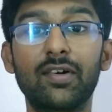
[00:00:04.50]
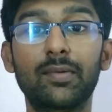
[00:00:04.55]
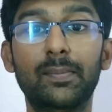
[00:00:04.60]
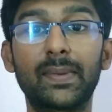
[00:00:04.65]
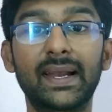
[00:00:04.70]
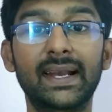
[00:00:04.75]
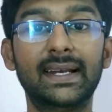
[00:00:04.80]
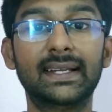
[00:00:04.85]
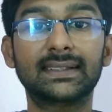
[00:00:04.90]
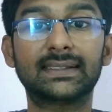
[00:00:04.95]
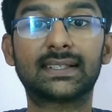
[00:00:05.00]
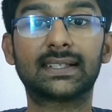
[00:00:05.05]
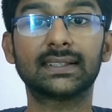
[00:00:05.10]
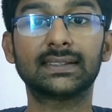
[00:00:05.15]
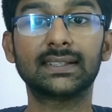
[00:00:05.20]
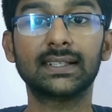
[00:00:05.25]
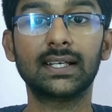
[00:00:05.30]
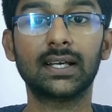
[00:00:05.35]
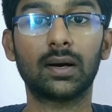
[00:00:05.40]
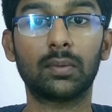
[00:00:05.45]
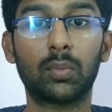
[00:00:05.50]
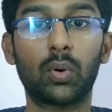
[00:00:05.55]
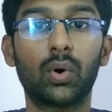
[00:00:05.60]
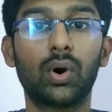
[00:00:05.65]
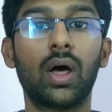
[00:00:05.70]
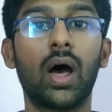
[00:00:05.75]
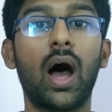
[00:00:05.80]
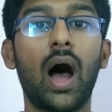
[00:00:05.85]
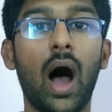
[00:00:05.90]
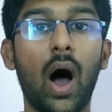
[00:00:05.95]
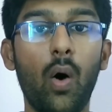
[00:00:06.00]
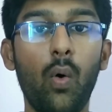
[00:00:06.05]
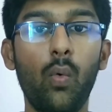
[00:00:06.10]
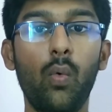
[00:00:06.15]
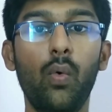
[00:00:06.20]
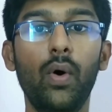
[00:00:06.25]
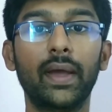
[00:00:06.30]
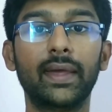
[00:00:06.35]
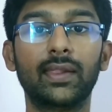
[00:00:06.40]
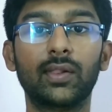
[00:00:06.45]
will be discussing about how
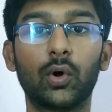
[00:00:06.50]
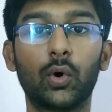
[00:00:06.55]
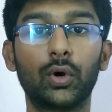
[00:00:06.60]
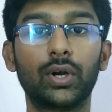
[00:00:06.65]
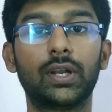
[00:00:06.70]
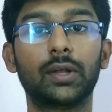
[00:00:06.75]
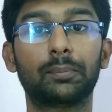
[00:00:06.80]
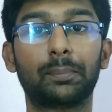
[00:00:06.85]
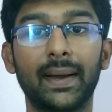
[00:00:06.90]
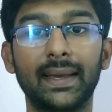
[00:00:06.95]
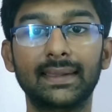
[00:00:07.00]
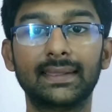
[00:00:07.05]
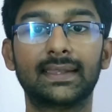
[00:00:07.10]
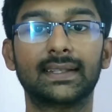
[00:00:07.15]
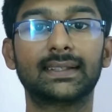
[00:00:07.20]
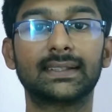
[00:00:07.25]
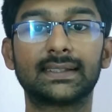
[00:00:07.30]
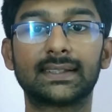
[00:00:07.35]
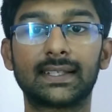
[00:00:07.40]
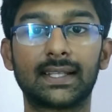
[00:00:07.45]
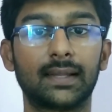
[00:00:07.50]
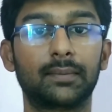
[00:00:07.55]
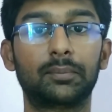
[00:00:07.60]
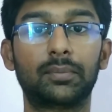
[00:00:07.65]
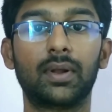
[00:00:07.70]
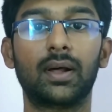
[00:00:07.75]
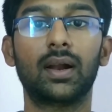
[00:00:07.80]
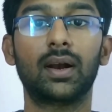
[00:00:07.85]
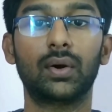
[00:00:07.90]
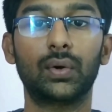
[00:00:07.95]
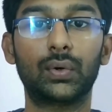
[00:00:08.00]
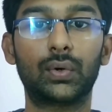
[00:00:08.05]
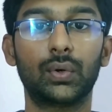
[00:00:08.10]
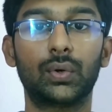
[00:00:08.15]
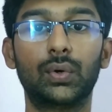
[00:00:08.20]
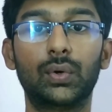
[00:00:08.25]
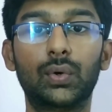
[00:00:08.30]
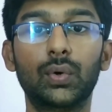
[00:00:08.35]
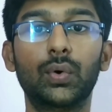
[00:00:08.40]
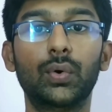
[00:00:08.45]
I wrote a Python script to
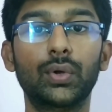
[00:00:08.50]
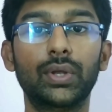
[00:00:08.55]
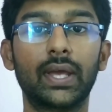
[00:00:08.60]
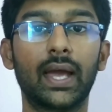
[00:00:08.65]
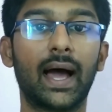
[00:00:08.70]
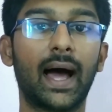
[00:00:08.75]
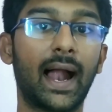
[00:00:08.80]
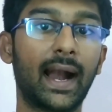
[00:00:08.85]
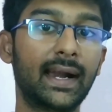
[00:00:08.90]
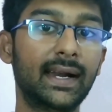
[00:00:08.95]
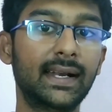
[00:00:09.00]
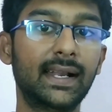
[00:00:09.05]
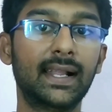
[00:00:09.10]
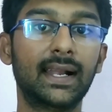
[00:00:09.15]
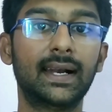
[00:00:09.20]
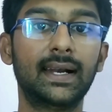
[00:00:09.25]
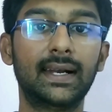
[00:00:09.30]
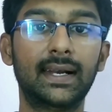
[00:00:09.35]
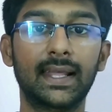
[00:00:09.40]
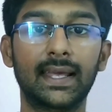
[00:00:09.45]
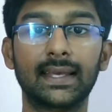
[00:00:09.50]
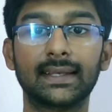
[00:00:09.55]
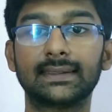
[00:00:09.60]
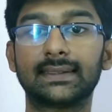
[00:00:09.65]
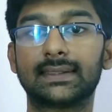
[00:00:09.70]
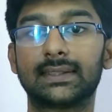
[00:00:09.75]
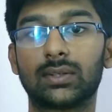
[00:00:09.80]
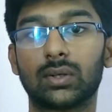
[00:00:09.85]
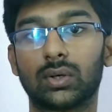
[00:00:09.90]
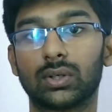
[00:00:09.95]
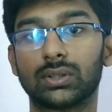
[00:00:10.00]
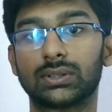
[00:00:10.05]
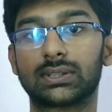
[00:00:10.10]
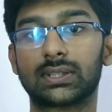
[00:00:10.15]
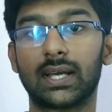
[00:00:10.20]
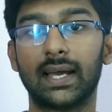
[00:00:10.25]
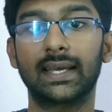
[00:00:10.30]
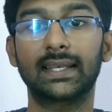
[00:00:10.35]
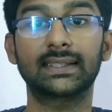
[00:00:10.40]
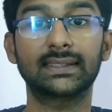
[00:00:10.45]
do a 100 days task
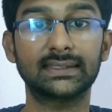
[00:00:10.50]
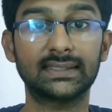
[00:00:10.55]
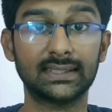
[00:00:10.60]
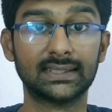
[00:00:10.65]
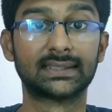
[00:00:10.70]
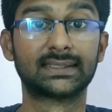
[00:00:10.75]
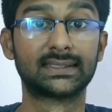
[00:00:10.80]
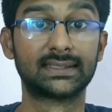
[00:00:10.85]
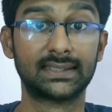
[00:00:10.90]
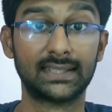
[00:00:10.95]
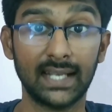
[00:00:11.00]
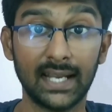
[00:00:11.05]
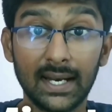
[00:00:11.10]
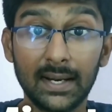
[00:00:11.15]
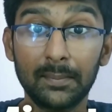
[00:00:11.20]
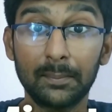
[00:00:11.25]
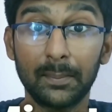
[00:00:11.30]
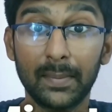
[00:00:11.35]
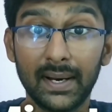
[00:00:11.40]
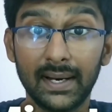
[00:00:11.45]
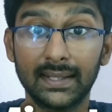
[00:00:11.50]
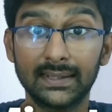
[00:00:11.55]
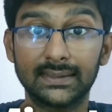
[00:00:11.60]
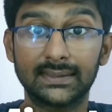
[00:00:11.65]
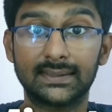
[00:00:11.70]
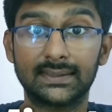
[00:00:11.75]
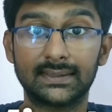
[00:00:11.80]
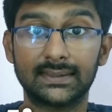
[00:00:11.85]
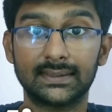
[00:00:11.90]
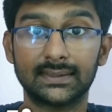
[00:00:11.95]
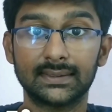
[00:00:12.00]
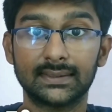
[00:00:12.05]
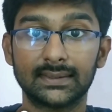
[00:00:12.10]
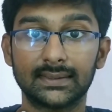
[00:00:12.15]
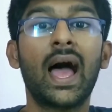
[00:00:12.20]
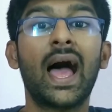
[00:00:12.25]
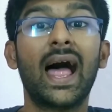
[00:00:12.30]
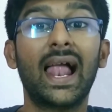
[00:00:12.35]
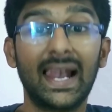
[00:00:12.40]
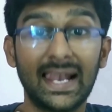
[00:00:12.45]
in just 10 minutes.
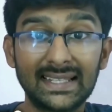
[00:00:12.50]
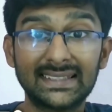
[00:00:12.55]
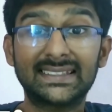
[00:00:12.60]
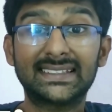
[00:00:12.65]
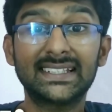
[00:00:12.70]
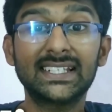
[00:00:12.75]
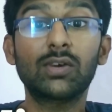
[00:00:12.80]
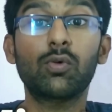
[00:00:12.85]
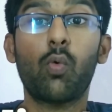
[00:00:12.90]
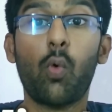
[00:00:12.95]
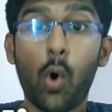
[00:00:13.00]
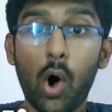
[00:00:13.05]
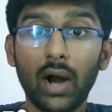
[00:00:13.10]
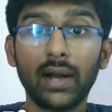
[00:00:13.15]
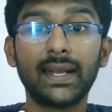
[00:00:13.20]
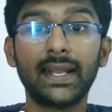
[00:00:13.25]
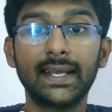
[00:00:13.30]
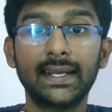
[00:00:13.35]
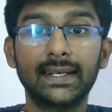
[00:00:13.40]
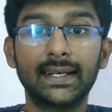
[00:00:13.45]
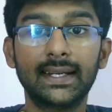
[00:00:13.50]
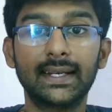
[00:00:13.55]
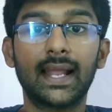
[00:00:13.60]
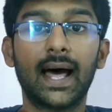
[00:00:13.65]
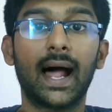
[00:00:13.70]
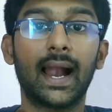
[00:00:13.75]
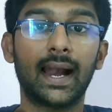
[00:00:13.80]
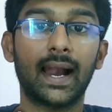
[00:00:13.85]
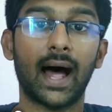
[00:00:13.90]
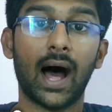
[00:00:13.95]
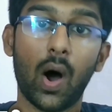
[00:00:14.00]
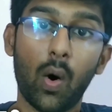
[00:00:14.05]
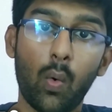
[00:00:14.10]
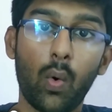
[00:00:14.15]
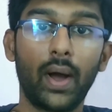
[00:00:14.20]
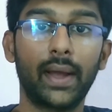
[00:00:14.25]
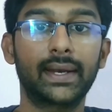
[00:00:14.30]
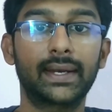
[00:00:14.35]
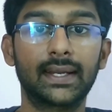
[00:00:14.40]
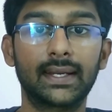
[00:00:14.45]
Let's see what I did and how
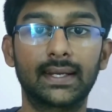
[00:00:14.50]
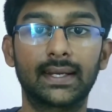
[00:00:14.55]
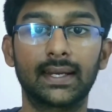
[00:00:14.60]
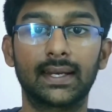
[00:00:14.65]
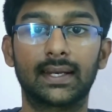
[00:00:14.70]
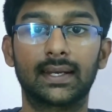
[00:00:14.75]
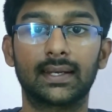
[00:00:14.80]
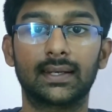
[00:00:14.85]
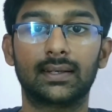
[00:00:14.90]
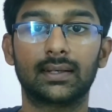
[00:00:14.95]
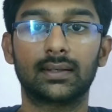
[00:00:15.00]
I did it.